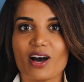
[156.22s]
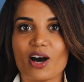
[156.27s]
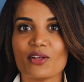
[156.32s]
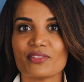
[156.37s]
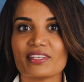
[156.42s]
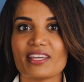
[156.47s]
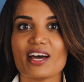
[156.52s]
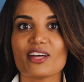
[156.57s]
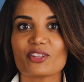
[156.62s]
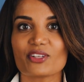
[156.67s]
On
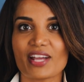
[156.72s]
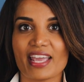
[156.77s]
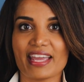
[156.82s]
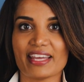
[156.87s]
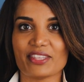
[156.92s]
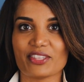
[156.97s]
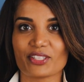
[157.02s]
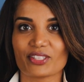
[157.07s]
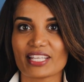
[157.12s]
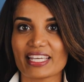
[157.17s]
the other
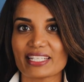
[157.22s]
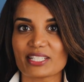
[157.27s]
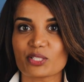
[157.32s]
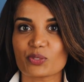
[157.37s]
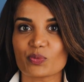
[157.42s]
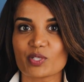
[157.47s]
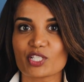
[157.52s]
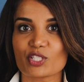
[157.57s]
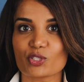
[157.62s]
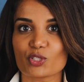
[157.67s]
hand, the
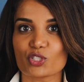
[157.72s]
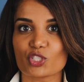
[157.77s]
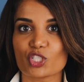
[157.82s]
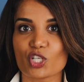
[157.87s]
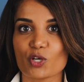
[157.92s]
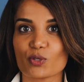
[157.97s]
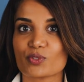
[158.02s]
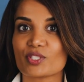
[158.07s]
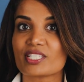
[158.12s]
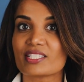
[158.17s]
latest research
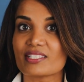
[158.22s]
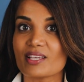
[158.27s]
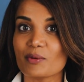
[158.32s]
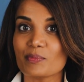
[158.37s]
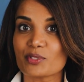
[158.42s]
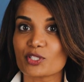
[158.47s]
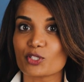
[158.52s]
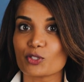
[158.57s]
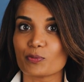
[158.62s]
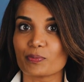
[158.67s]
shows some
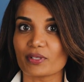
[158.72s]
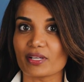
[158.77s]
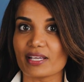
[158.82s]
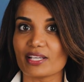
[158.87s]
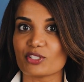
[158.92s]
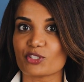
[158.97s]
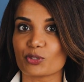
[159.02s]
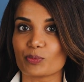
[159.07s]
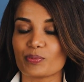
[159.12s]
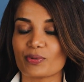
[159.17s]

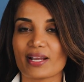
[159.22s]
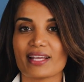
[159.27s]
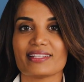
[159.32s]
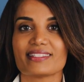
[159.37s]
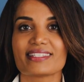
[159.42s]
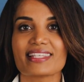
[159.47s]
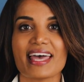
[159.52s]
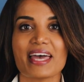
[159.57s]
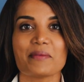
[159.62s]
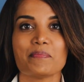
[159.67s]
superager
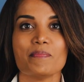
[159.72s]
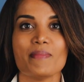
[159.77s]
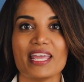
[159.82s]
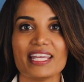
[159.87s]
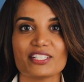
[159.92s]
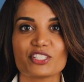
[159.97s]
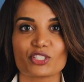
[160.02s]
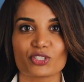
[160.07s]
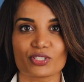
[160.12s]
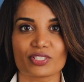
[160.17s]
brains had
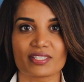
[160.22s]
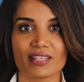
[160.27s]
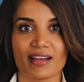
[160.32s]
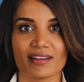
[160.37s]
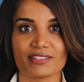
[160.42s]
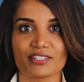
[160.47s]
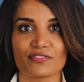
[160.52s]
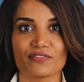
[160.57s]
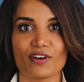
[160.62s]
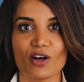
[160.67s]
major
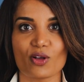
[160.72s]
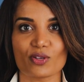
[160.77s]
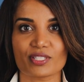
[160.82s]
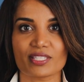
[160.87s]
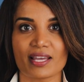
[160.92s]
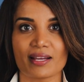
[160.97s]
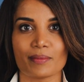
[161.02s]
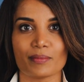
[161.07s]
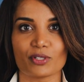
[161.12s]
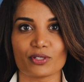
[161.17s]
signs of
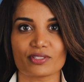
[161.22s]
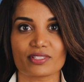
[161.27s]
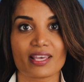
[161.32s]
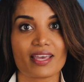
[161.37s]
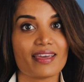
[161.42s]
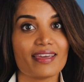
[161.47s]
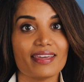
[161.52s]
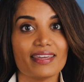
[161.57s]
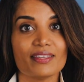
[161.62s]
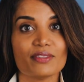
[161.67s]
Alzheimer's
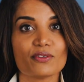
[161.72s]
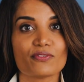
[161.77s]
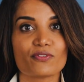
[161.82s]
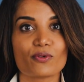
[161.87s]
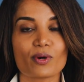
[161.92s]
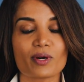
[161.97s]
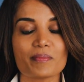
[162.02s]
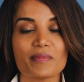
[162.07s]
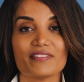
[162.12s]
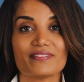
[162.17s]
in the
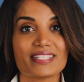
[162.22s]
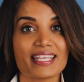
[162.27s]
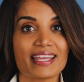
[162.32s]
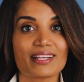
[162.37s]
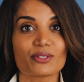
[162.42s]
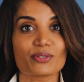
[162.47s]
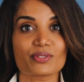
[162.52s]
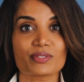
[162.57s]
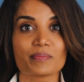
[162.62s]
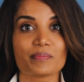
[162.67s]
form of
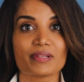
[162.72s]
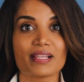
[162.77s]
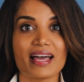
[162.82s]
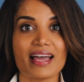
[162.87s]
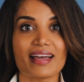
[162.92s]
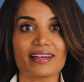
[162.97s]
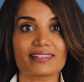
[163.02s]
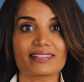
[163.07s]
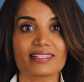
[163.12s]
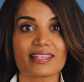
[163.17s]
tangles and
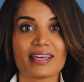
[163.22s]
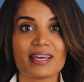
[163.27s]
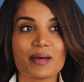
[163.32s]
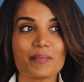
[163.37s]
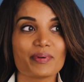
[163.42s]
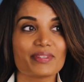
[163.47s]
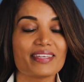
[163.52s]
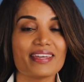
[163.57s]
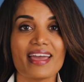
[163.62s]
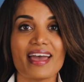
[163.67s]
plaques,
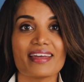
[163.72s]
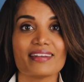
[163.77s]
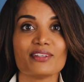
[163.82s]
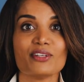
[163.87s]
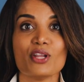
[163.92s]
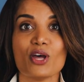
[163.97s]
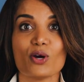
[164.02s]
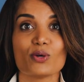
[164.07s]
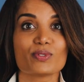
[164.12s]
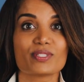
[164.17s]
but they had
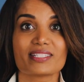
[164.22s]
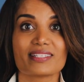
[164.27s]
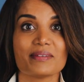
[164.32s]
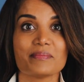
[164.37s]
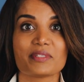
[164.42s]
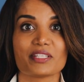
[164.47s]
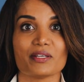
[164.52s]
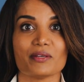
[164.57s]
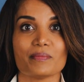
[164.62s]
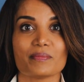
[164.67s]
no
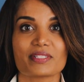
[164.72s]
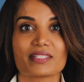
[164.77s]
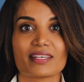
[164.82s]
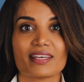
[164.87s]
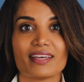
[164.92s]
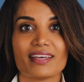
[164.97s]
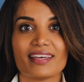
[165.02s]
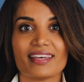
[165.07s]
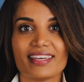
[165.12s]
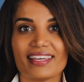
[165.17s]
symptoms.
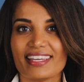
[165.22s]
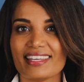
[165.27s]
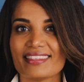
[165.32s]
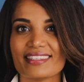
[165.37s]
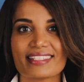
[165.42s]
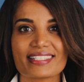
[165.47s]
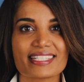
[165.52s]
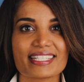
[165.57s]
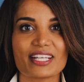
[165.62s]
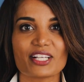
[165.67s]
In
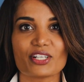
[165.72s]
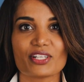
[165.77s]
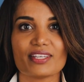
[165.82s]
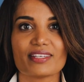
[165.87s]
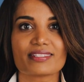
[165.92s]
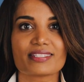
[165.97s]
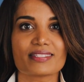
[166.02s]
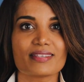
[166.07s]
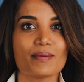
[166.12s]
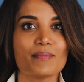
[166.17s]
this
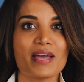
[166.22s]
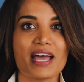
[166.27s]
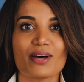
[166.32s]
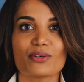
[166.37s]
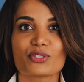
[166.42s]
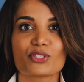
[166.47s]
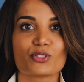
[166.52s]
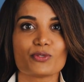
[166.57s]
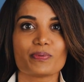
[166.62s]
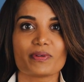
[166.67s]
area, somehow
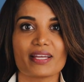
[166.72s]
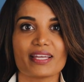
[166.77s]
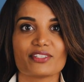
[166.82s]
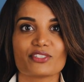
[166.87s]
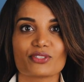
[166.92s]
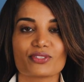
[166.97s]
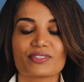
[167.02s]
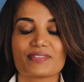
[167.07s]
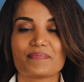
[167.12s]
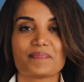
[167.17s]

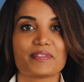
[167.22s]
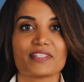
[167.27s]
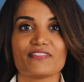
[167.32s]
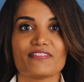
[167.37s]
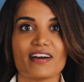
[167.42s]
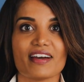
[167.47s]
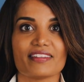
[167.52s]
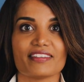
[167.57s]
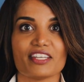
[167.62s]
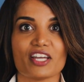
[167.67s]
superagers
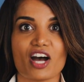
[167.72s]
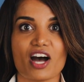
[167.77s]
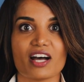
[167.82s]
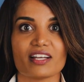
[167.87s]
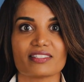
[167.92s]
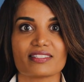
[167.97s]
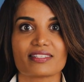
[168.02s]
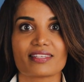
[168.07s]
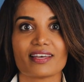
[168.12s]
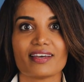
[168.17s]
defy the
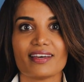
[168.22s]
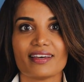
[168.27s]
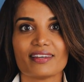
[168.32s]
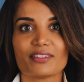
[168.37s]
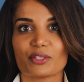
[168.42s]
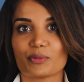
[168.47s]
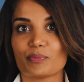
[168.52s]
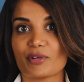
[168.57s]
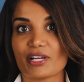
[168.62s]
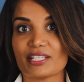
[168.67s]
odds.
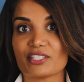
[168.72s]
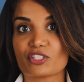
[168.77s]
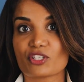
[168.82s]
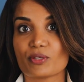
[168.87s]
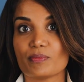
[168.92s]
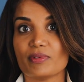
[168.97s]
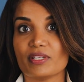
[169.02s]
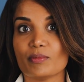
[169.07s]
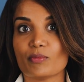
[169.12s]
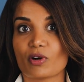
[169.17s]
Their brains
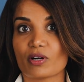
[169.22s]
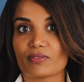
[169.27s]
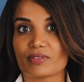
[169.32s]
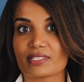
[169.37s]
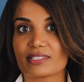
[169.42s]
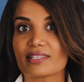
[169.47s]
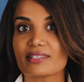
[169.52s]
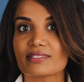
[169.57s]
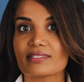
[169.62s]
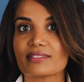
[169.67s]
could be more
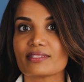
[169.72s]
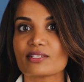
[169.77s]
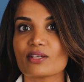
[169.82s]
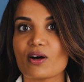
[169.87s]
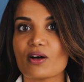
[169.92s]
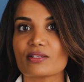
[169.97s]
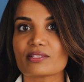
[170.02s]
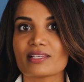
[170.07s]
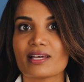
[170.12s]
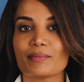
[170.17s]
resistant to
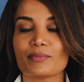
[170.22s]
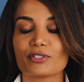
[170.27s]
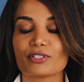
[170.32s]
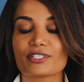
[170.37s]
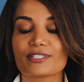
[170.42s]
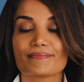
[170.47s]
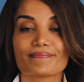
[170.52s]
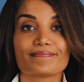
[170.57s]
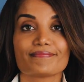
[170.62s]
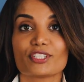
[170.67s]

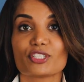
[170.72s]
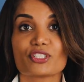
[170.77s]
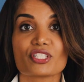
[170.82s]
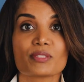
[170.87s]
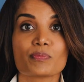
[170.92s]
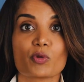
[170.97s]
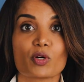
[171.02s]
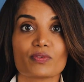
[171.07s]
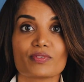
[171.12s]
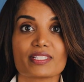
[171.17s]
Alzheimer's or
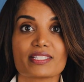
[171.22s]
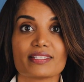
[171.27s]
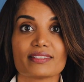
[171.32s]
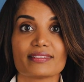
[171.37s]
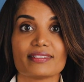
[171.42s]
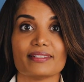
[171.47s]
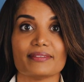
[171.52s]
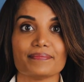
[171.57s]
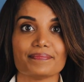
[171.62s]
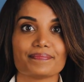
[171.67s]
just more
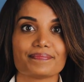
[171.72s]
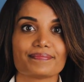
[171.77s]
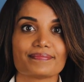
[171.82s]
resilient.